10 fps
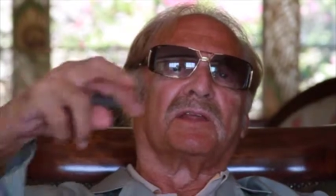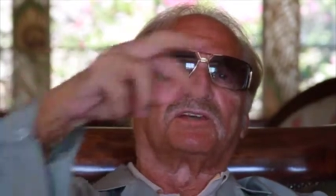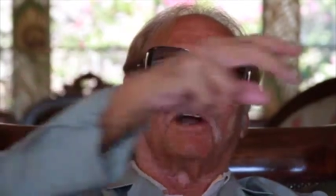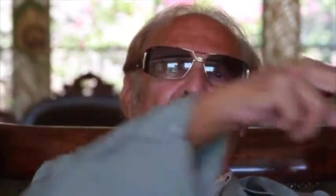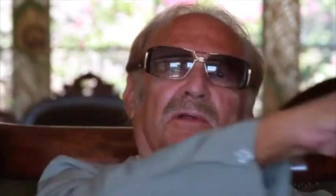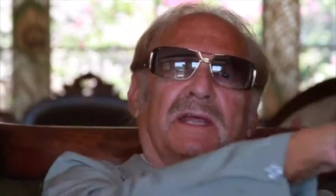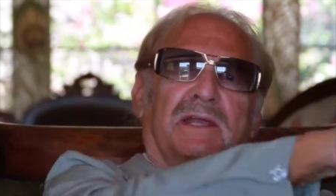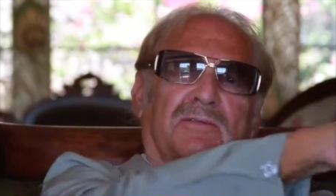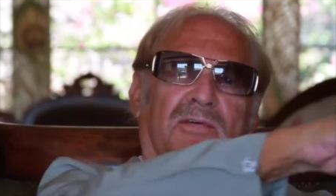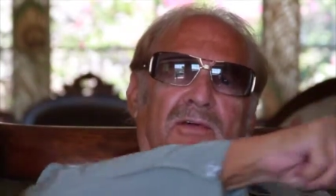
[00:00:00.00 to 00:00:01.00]
the shark would
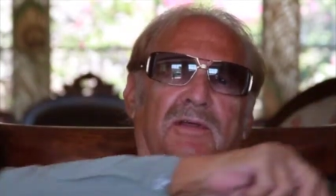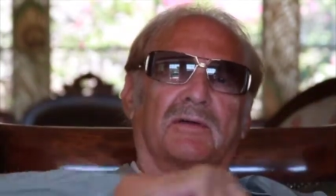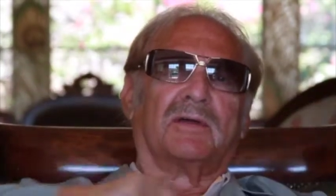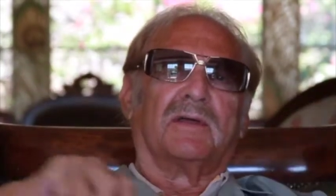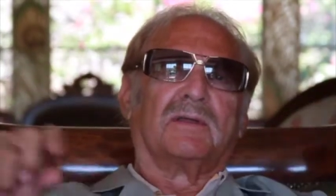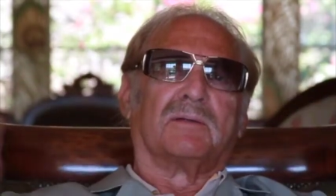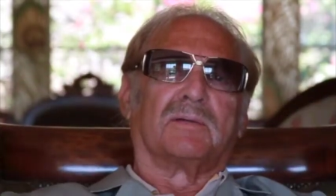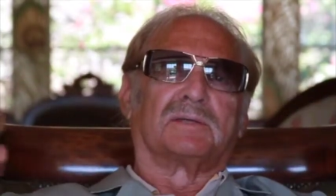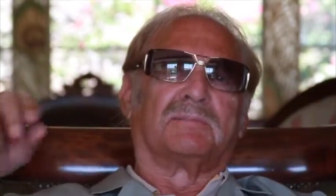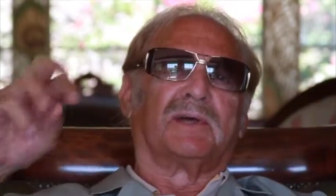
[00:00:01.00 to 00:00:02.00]
eat it for you.
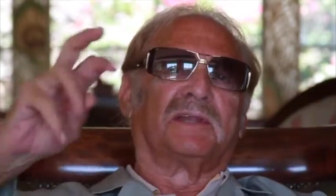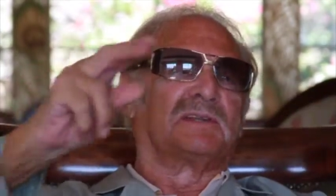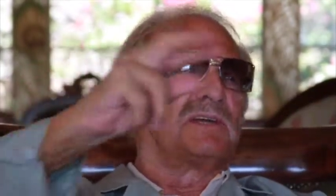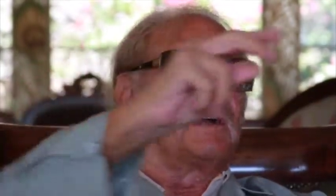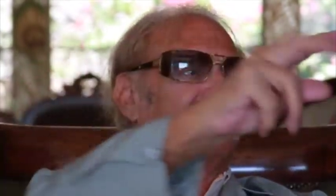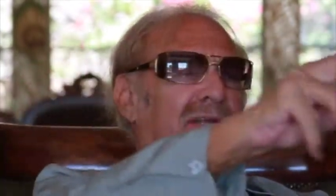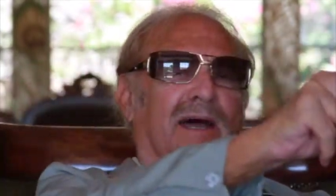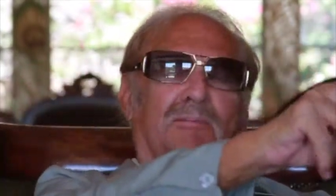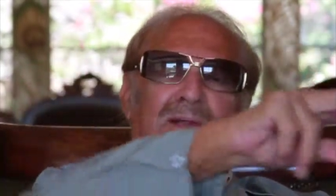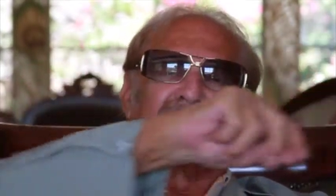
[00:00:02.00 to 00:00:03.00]
Because the button, the shark would
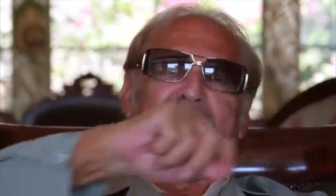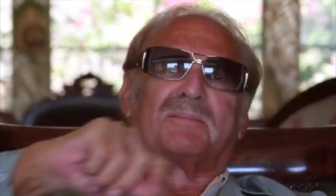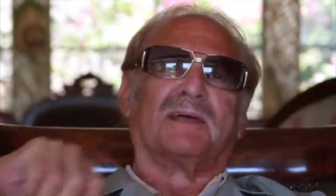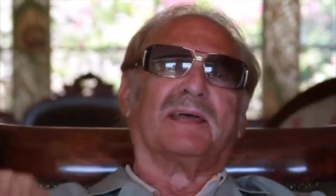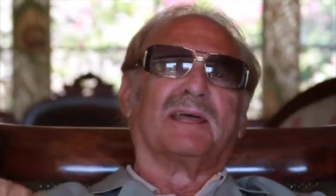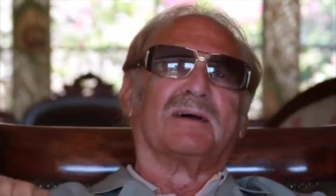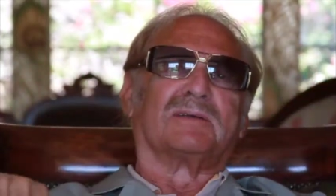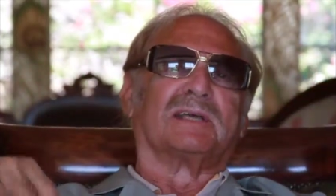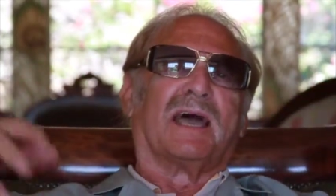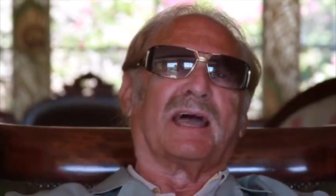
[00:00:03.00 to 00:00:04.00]
gobble it up. It
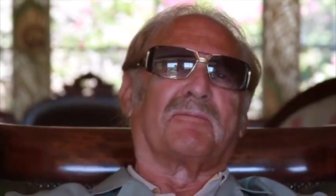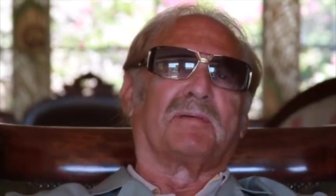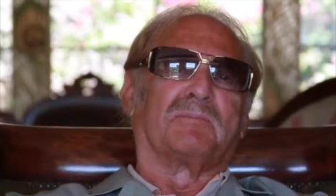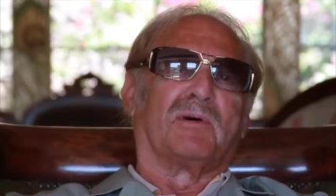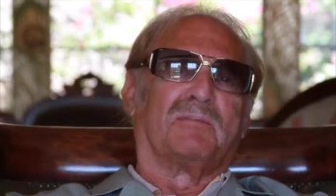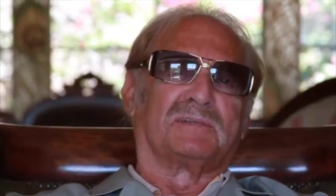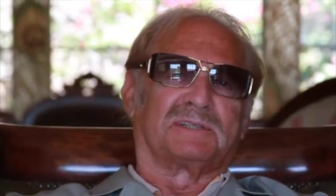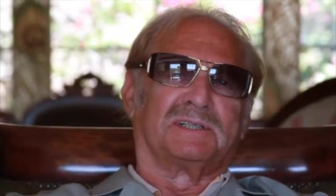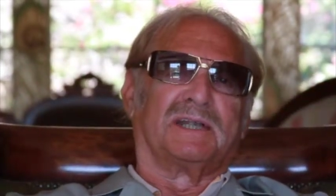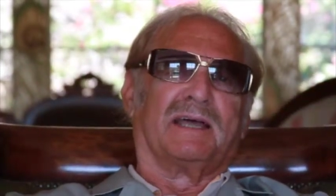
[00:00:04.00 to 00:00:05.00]
was half pinball
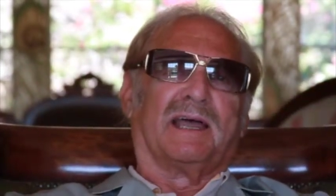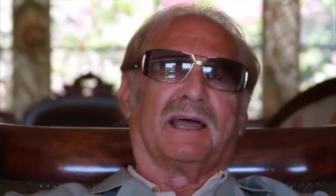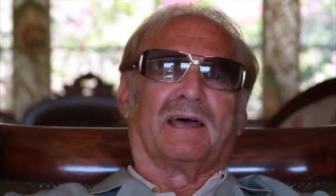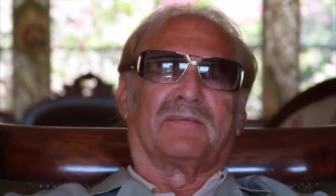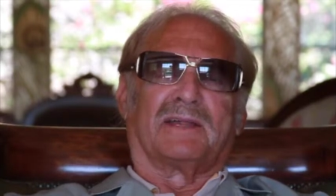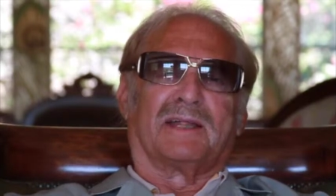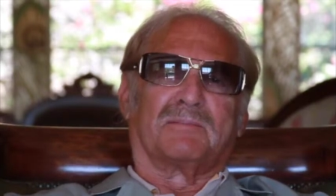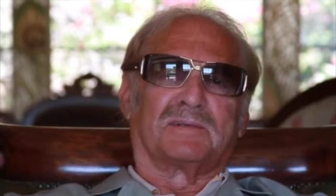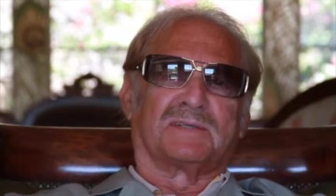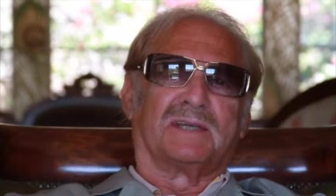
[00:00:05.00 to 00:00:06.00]
machine, half
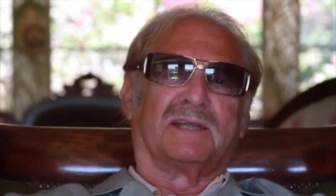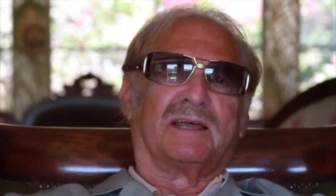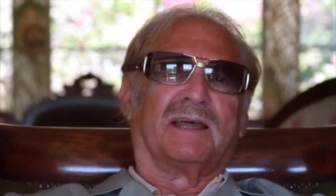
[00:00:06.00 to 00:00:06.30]
editing machine.